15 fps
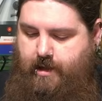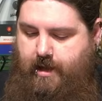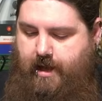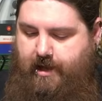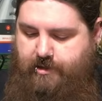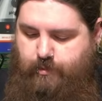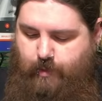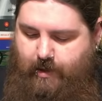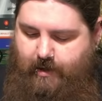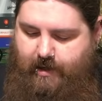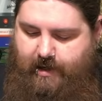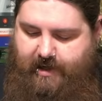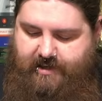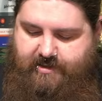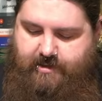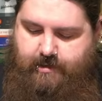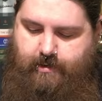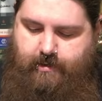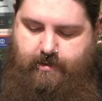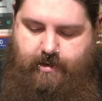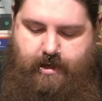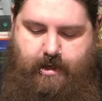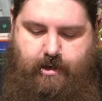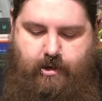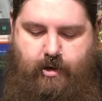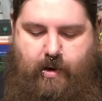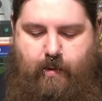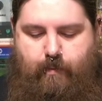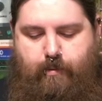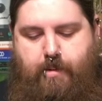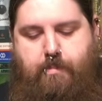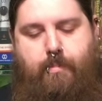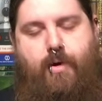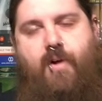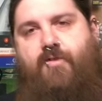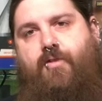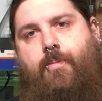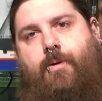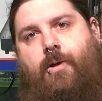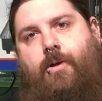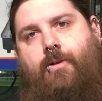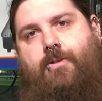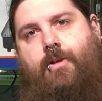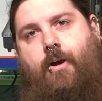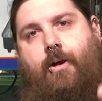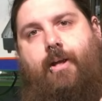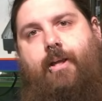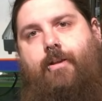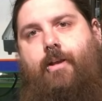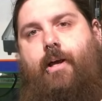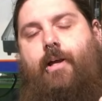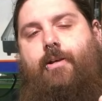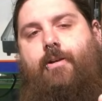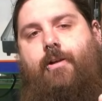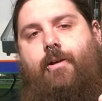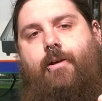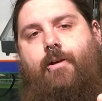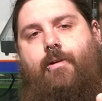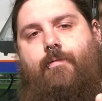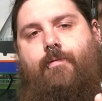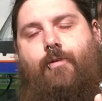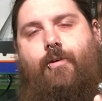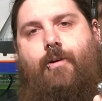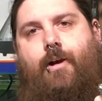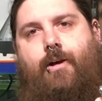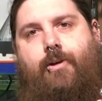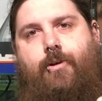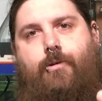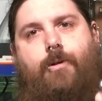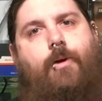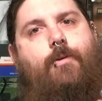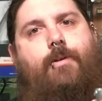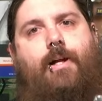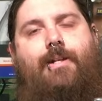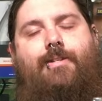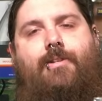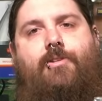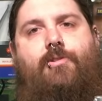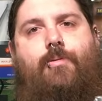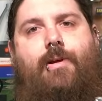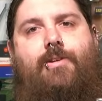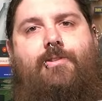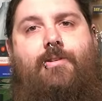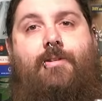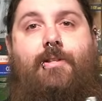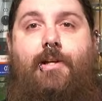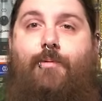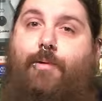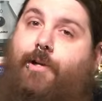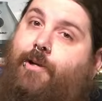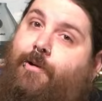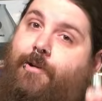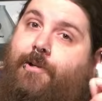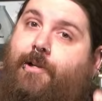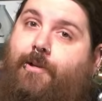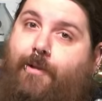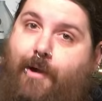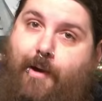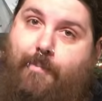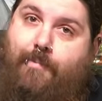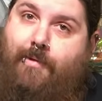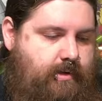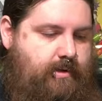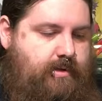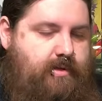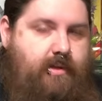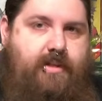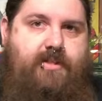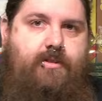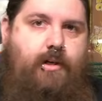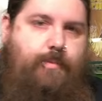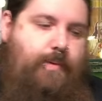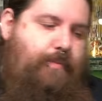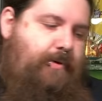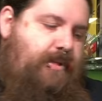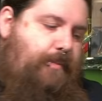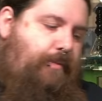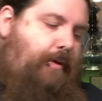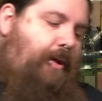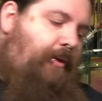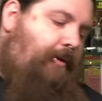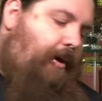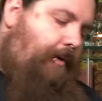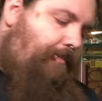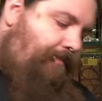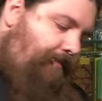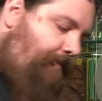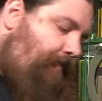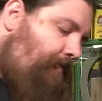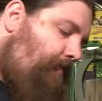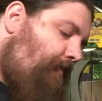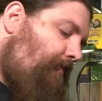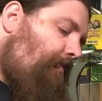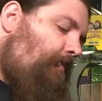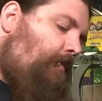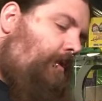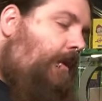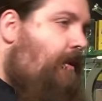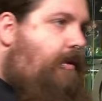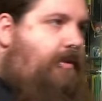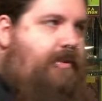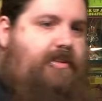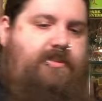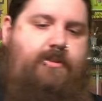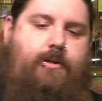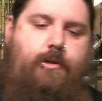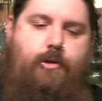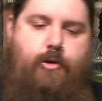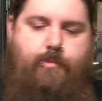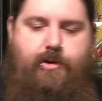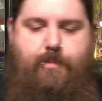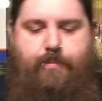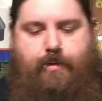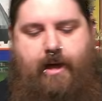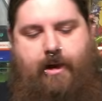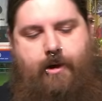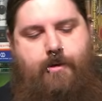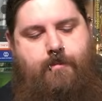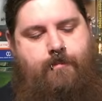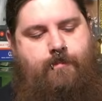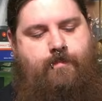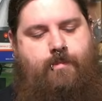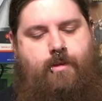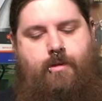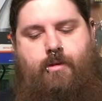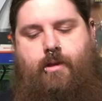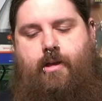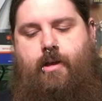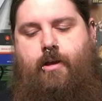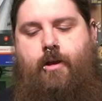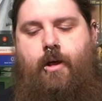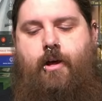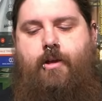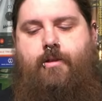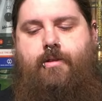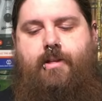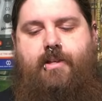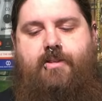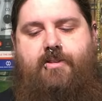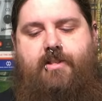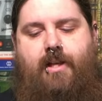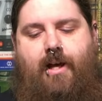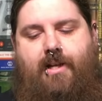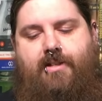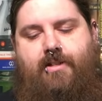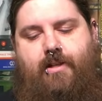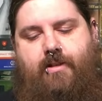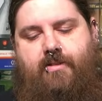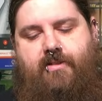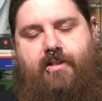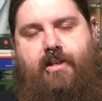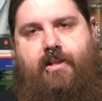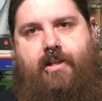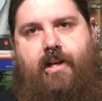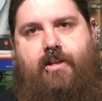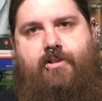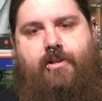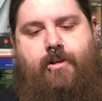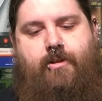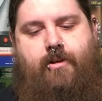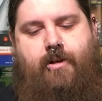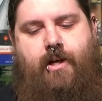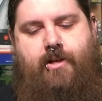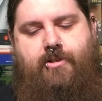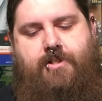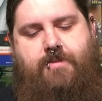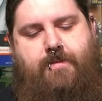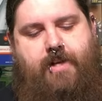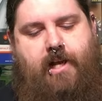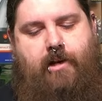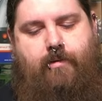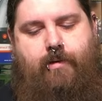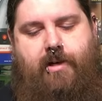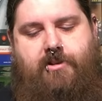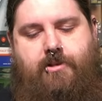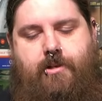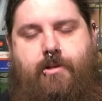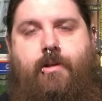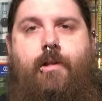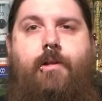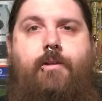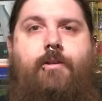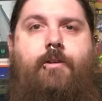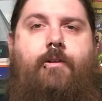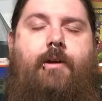as well as the new removable target light for your low light situations, like when you're in the club. So let's start by putting the platter on. This is an aluminum platter, and these dots that you see on the edge here, they're not just for decoration, they're